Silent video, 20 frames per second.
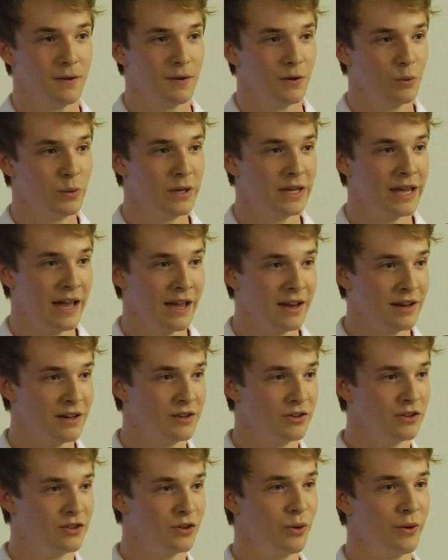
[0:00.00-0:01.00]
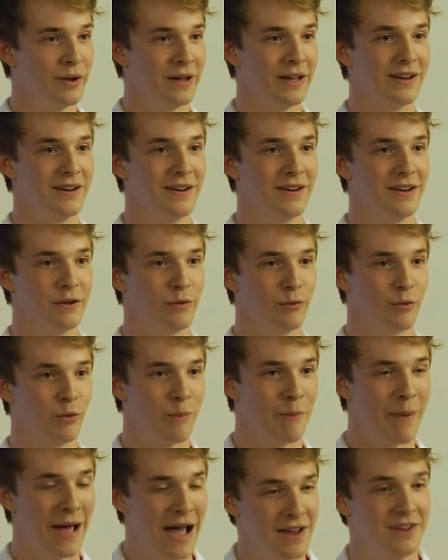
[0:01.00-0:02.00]
We can't enjoy it if we're
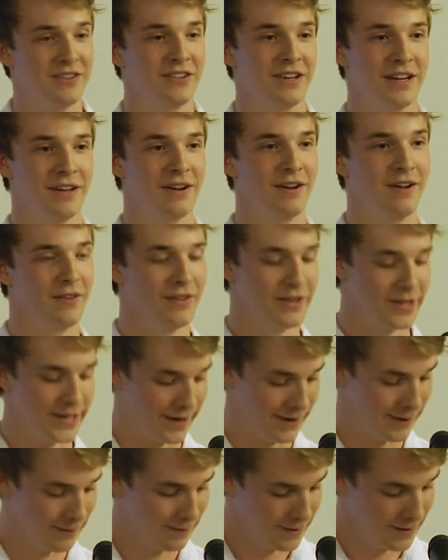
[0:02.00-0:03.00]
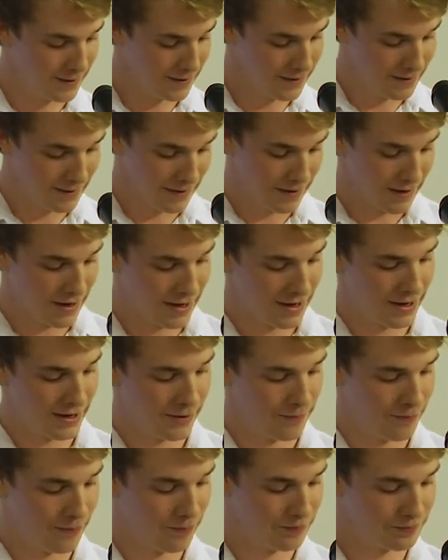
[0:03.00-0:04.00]
bashing it all the
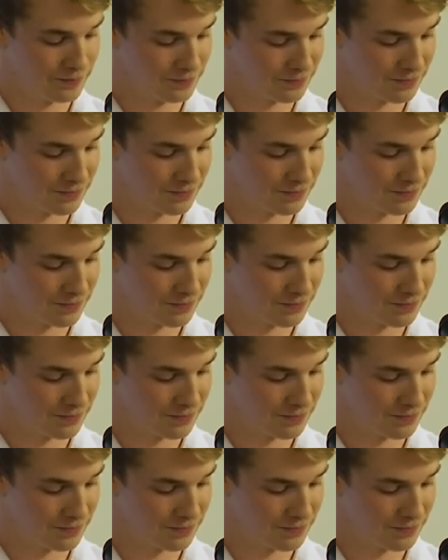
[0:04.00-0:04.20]
time.